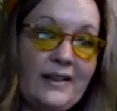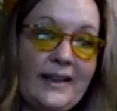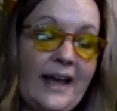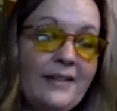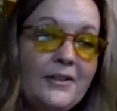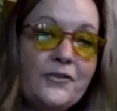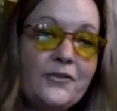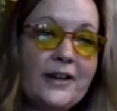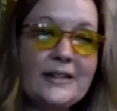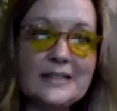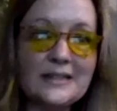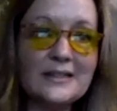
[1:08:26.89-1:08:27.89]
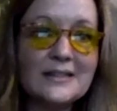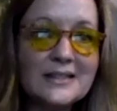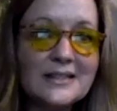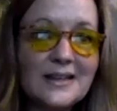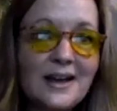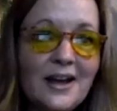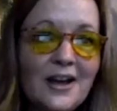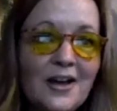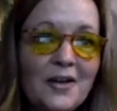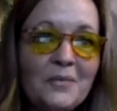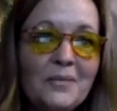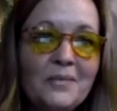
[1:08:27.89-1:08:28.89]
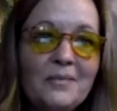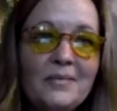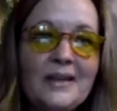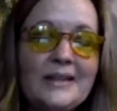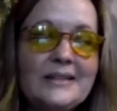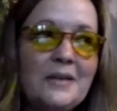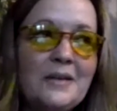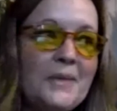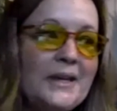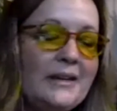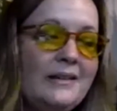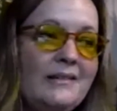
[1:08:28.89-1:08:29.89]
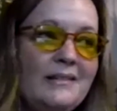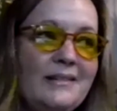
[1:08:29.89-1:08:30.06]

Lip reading: Like Alan Francis is a big,